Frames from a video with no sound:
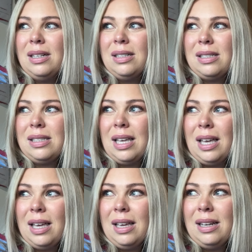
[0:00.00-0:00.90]
just
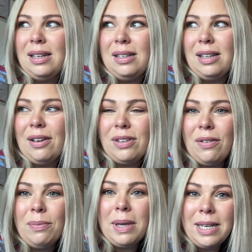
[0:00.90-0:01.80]
scared and you have to have
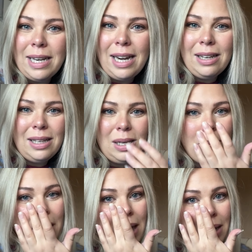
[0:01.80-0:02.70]
a big needle in your
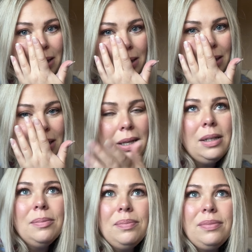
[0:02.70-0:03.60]
back and
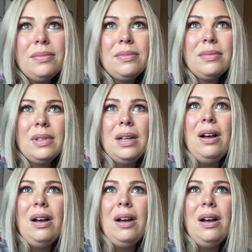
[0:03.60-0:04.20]
oh,